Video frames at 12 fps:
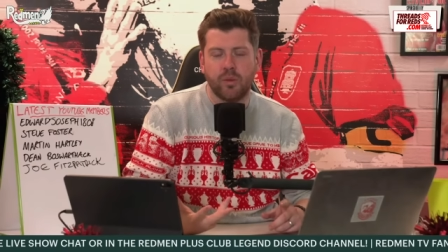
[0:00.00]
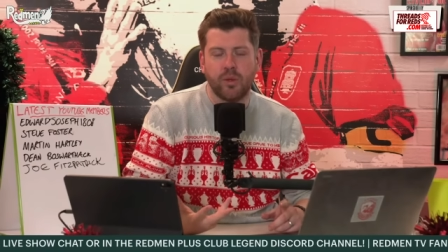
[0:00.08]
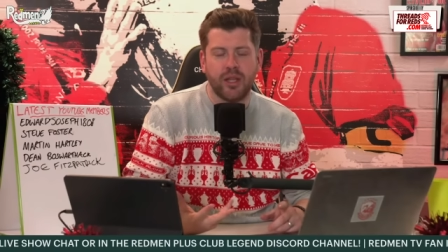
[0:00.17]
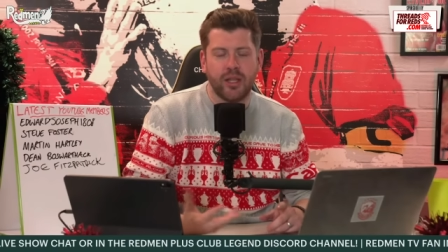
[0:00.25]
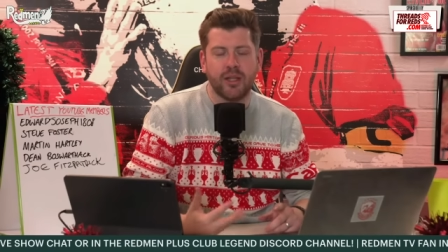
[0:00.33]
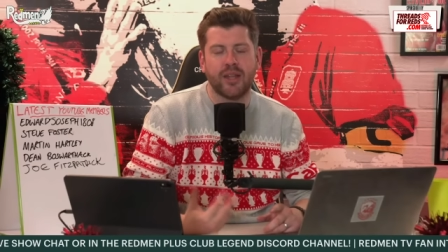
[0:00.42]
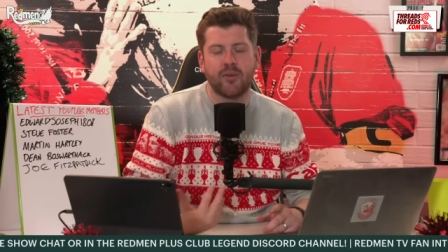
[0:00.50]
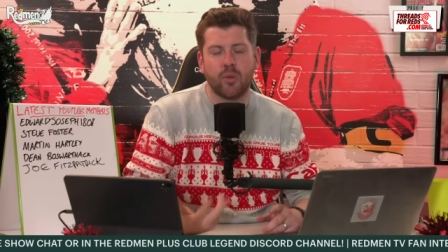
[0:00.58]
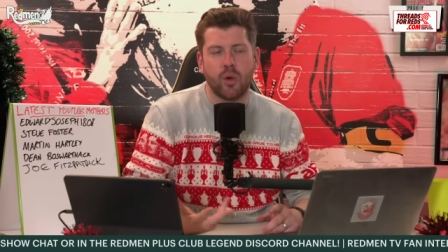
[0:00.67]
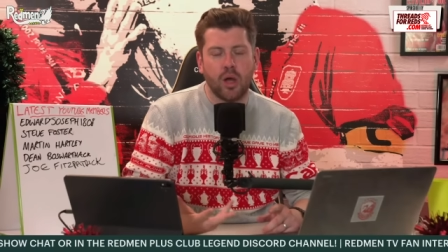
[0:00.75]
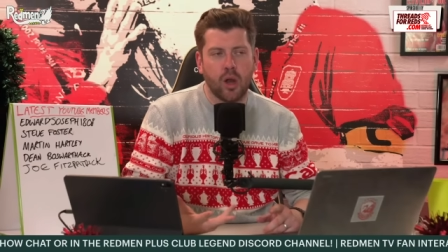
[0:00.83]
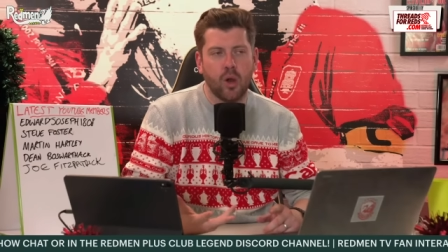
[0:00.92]
He'll Never
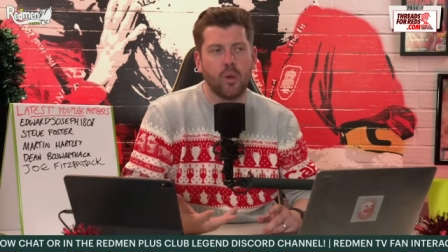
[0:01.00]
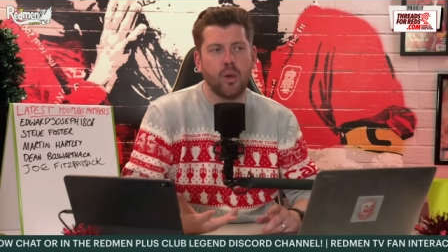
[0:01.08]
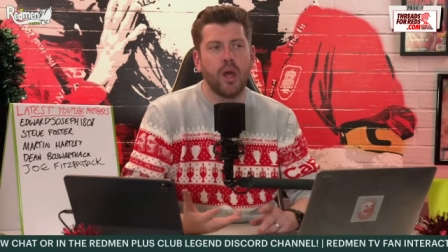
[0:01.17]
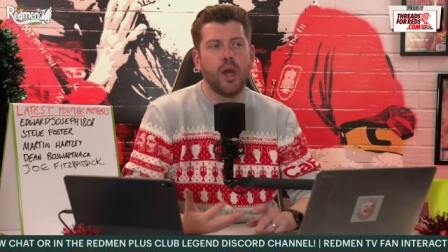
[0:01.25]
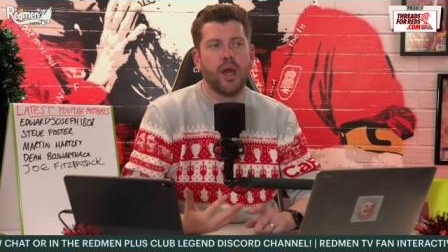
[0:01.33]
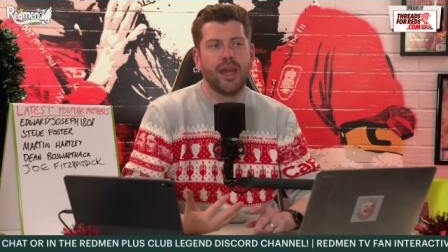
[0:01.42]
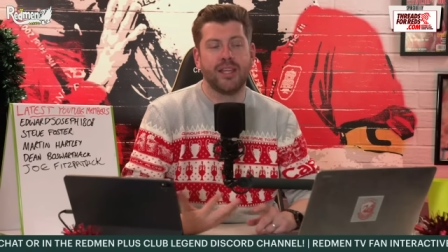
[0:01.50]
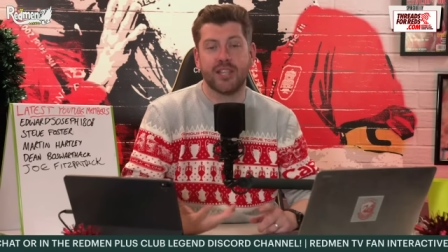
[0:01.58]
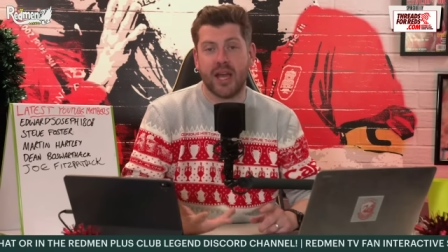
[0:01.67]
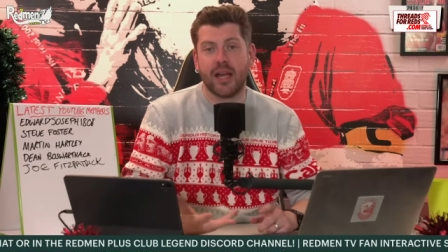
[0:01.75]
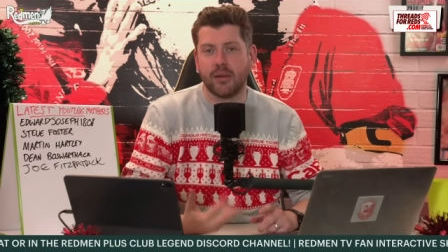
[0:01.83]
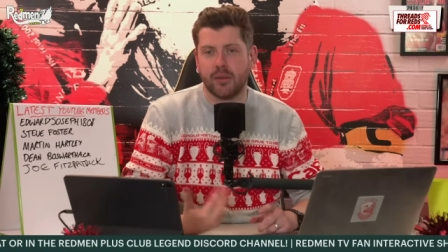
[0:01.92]
Walk Alone. He
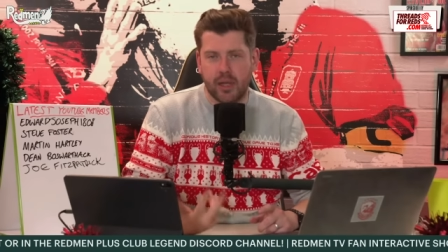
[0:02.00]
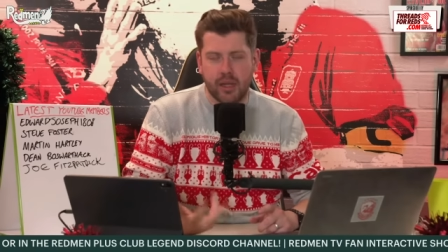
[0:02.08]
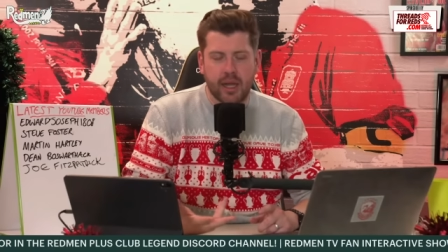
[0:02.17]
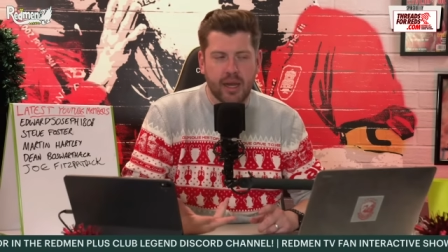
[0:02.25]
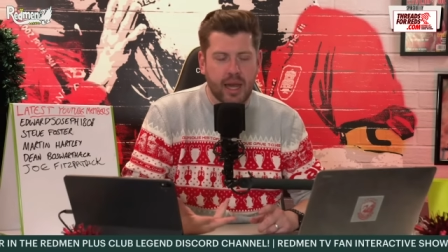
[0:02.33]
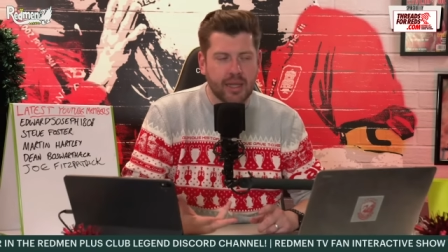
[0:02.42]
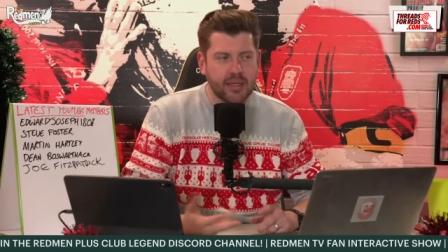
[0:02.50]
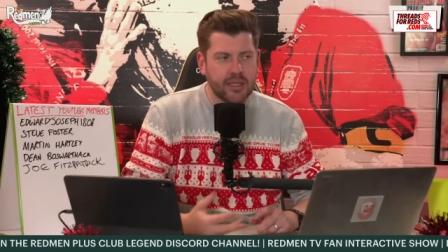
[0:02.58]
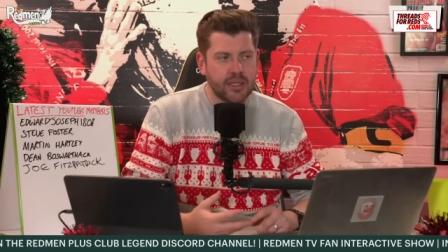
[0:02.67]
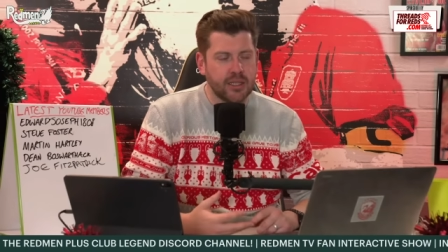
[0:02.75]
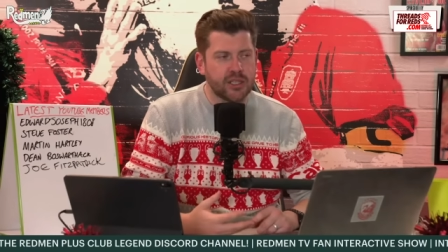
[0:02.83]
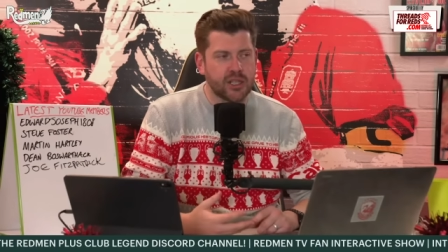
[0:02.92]
sang and acted
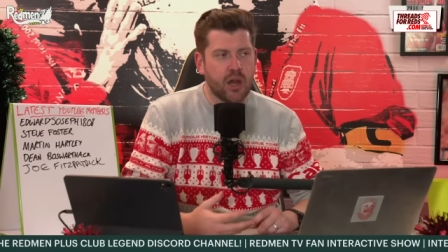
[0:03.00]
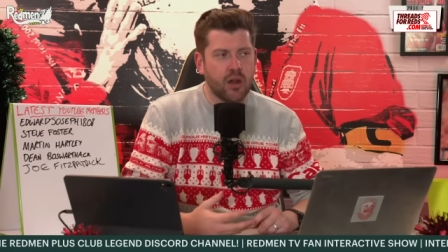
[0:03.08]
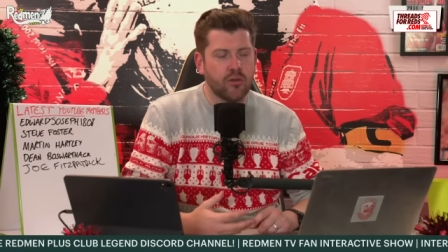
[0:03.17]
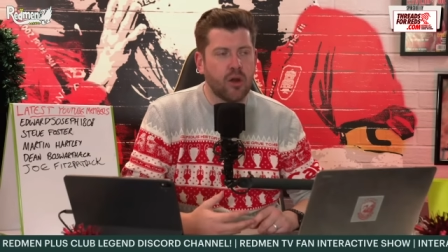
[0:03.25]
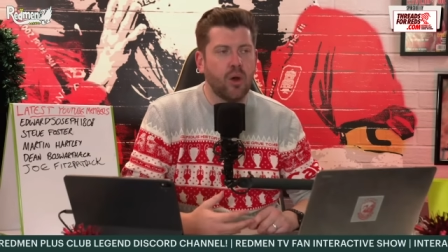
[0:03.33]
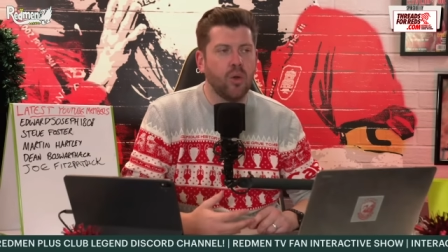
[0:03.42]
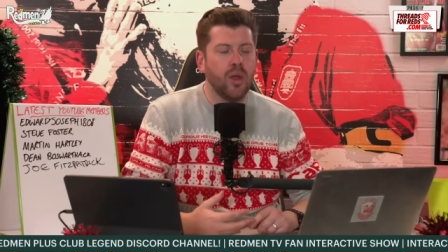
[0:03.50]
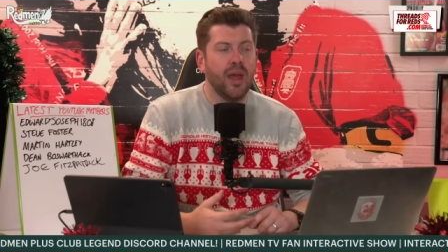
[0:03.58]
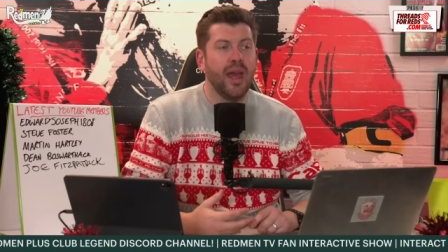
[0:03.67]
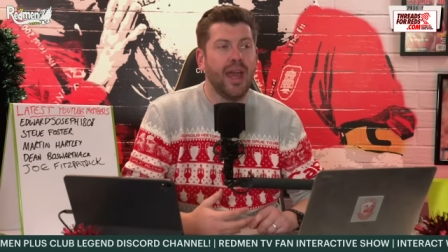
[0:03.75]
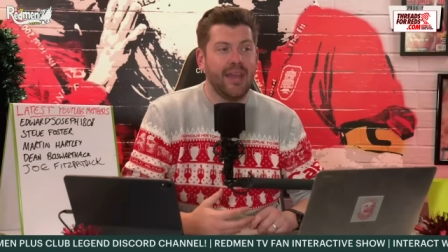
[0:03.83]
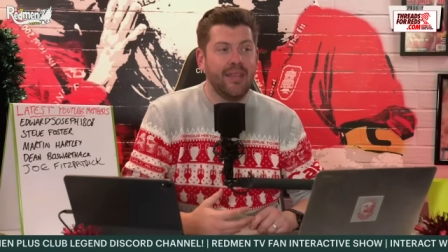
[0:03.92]
in the starring role
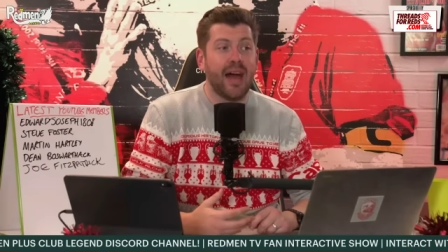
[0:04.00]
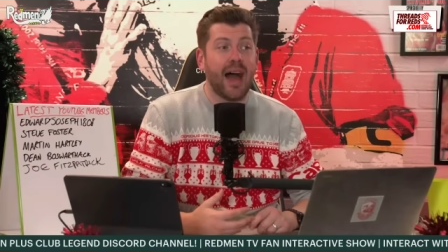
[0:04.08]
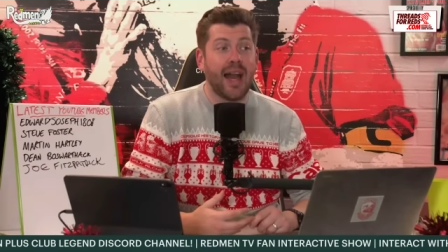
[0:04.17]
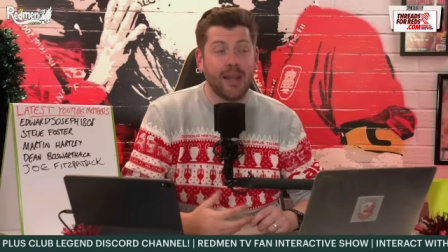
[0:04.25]
in that,